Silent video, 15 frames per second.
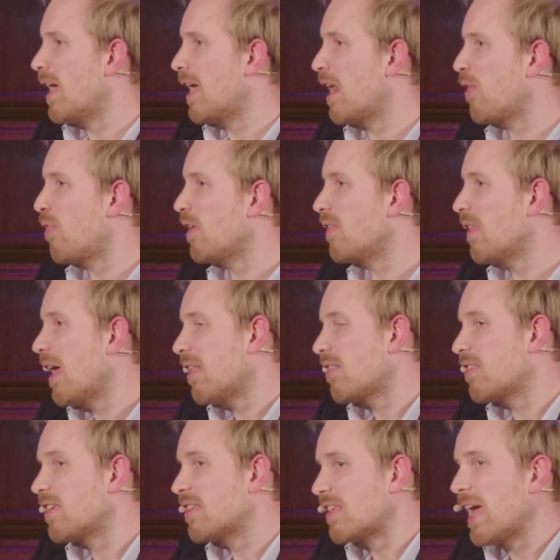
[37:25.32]
And I think
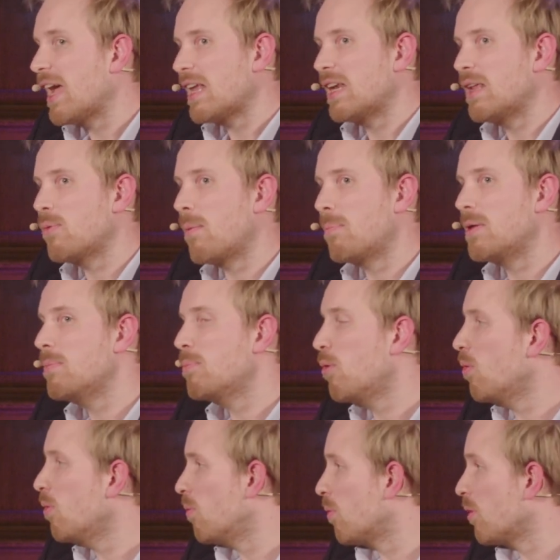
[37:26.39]
that's exactly what
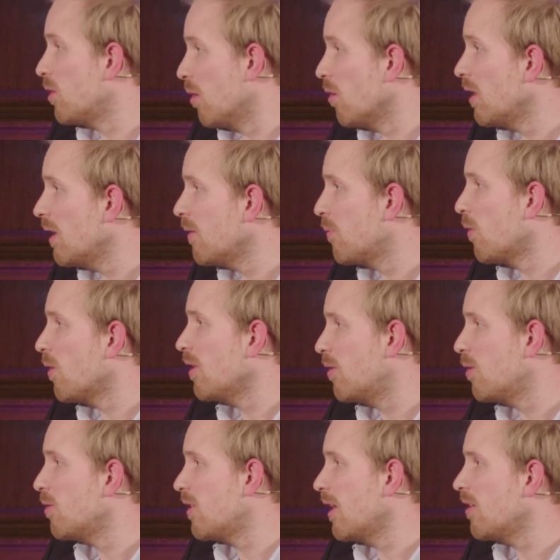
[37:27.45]
people were yearning for in
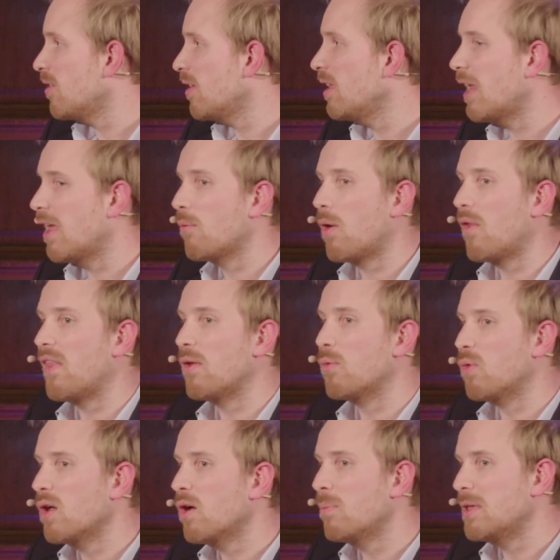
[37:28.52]
2016 and what they
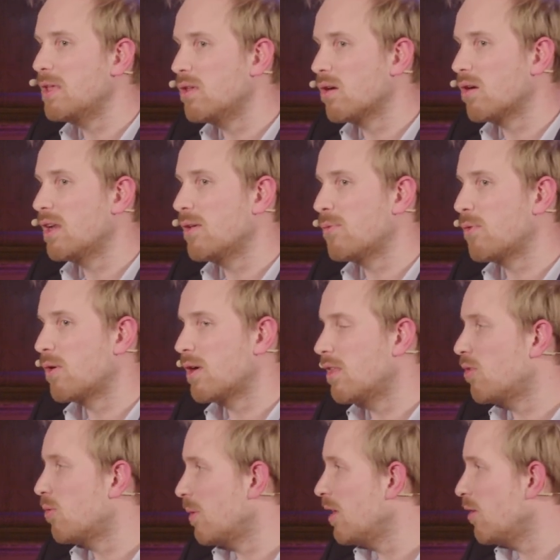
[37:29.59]
will be yearning for
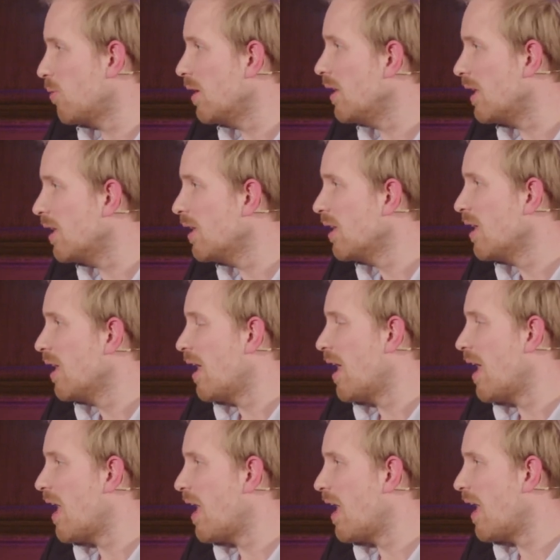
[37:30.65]
in 2020.
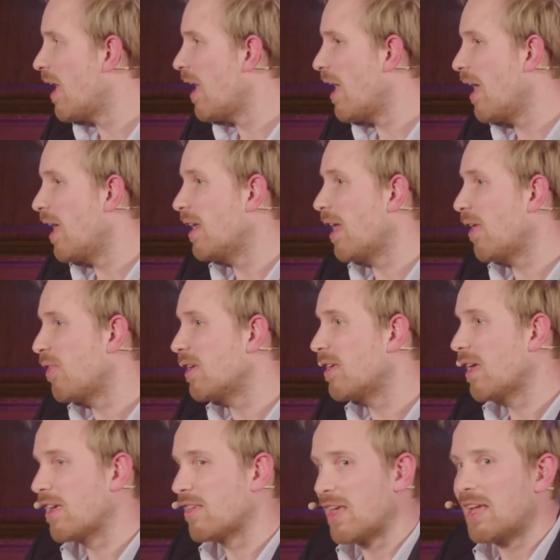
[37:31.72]
And I think
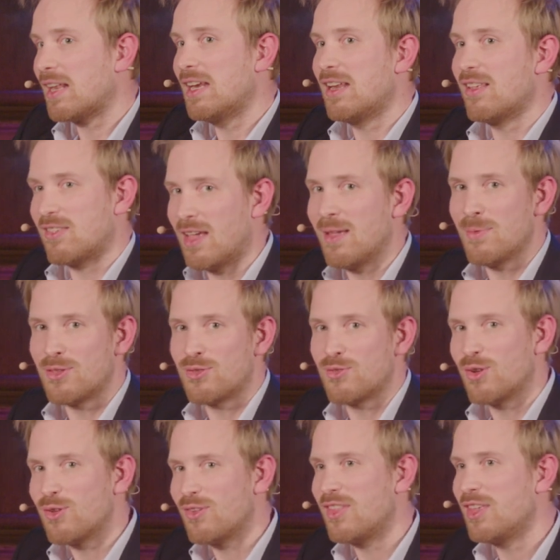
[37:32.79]
exactly the same is
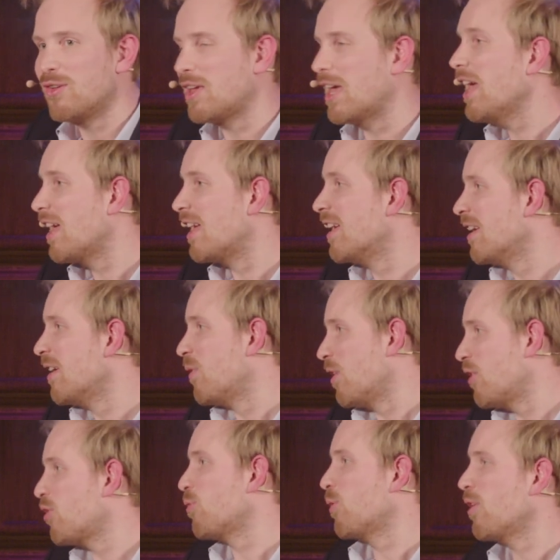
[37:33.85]
true in the UK.
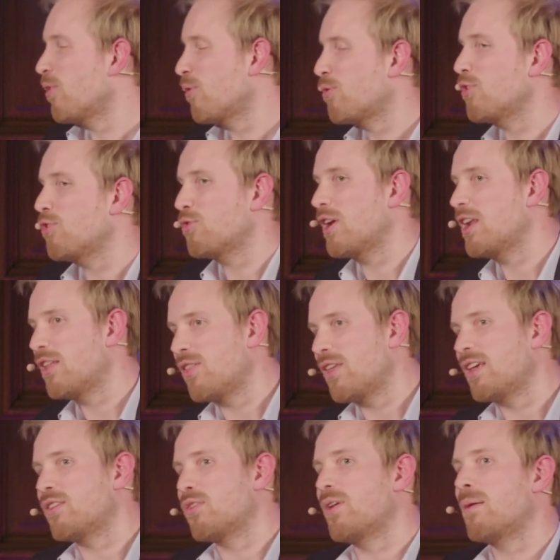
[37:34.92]
This is one of the frustrating
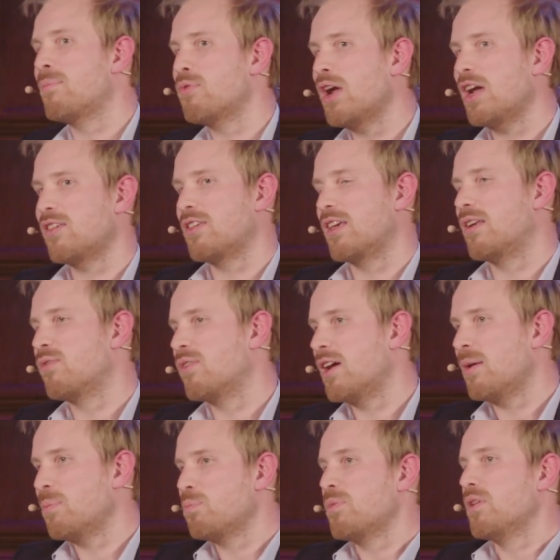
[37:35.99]
things around Brexit,
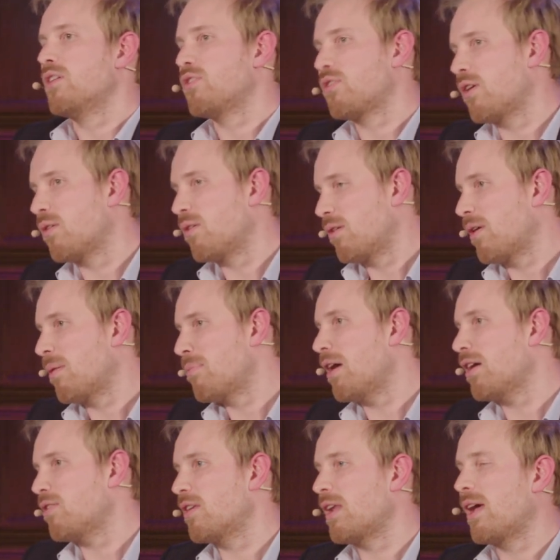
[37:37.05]
right? So around
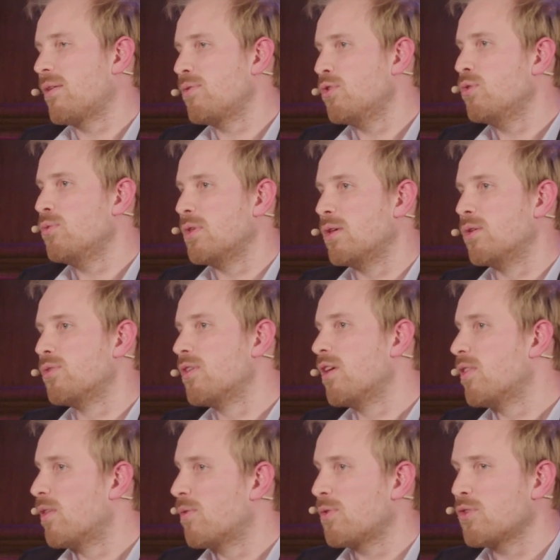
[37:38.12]
Brexit, I have two views.
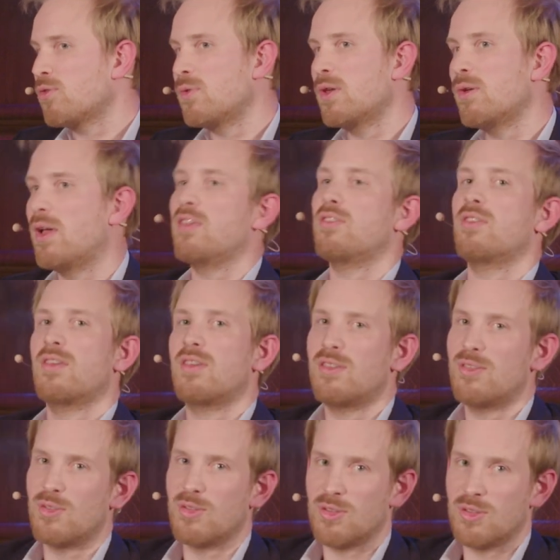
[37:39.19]
The first view, as
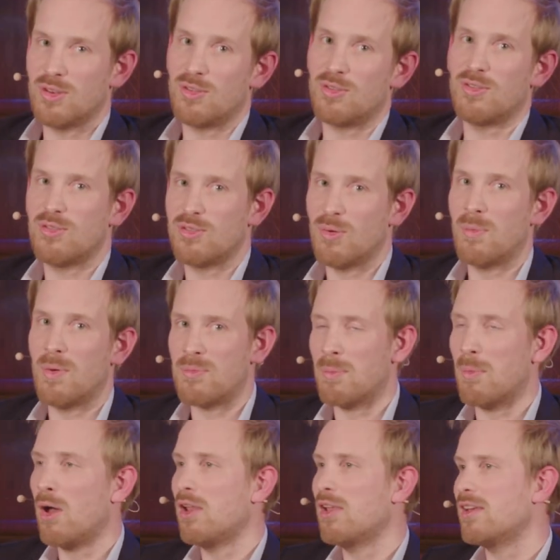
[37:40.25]
you know, someone
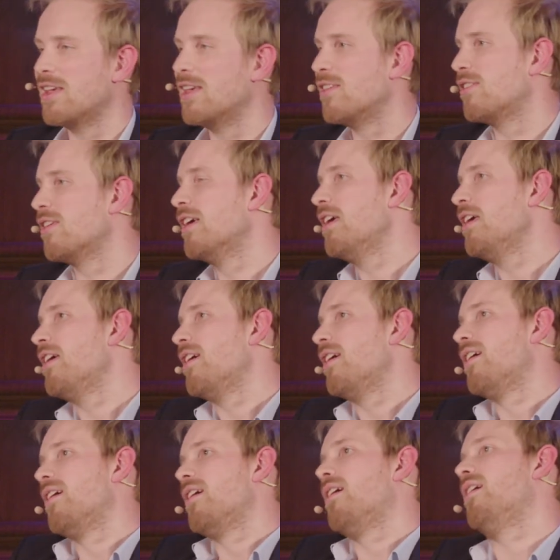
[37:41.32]
from Holland, is
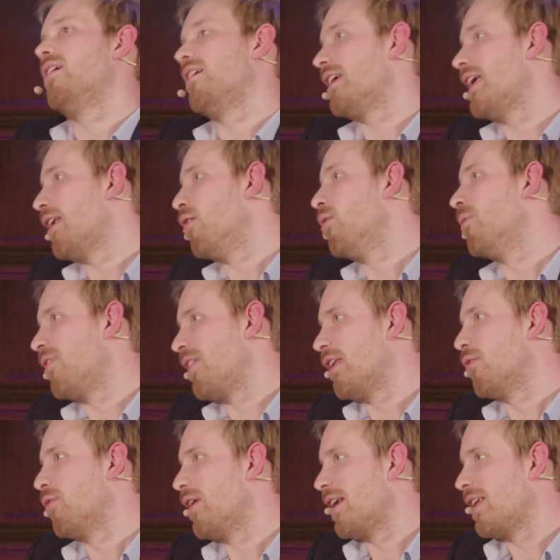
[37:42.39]
get on with it
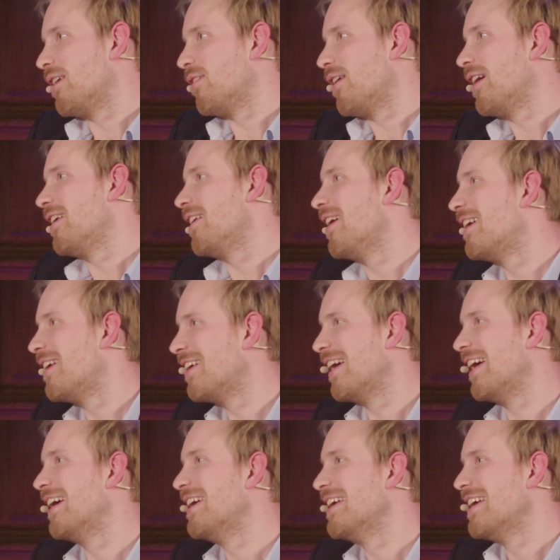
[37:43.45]
already, right?
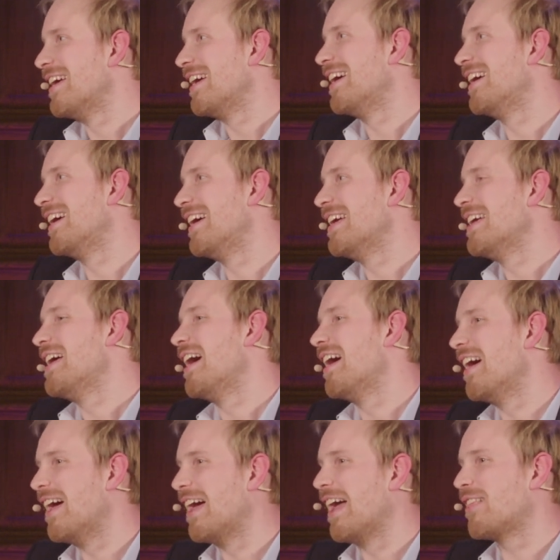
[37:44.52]

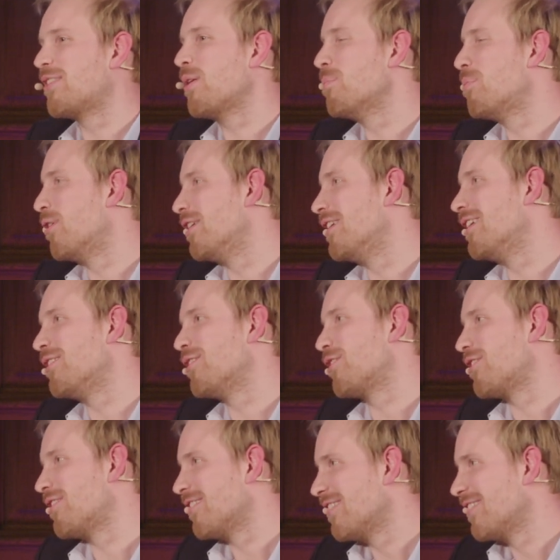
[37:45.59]
at some point, you
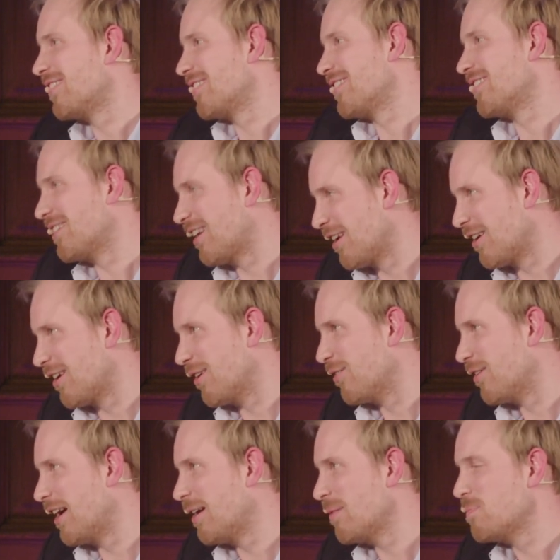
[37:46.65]
just got to go,
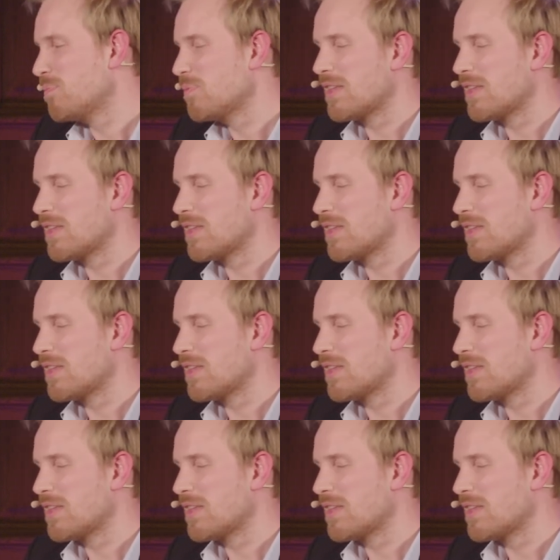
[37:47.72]
right?